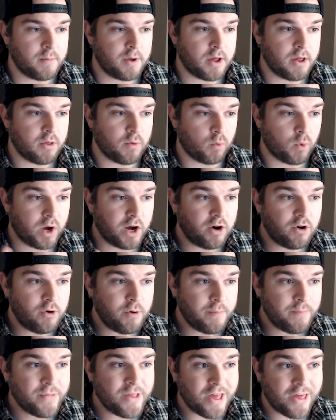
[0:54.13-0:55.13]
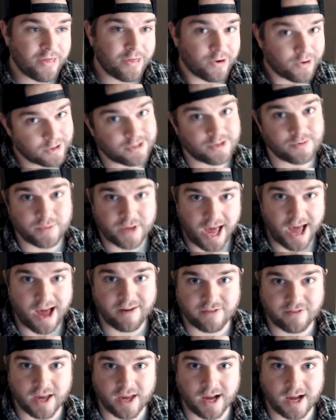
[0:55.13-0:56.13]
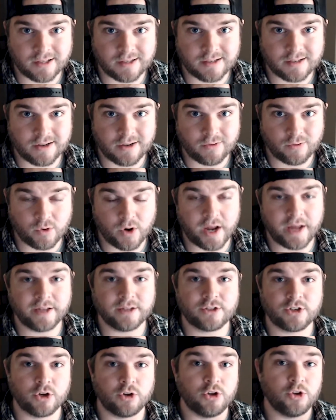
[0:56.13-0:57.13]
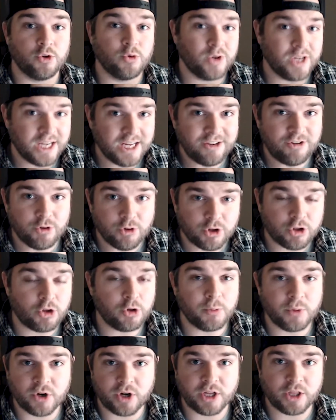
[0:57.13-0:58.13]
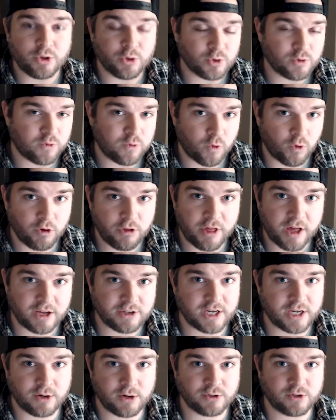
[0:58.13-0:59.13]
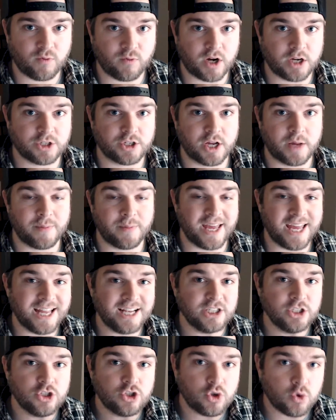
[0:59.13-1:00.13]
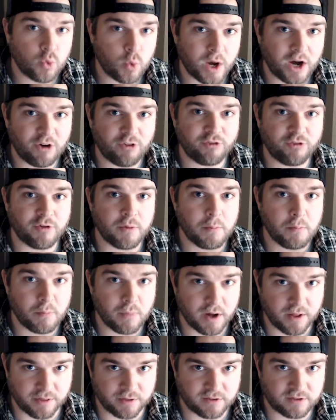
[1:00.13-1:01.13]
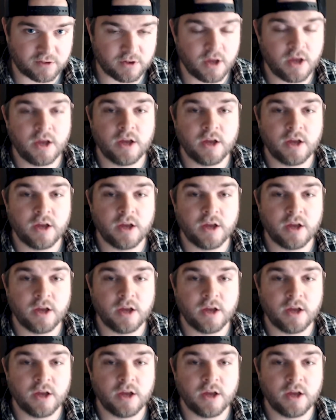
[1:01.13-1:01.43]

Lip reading: Well, there are some caveats, right? So you need to accumulate those 4,000 hours of watch time in 12 months.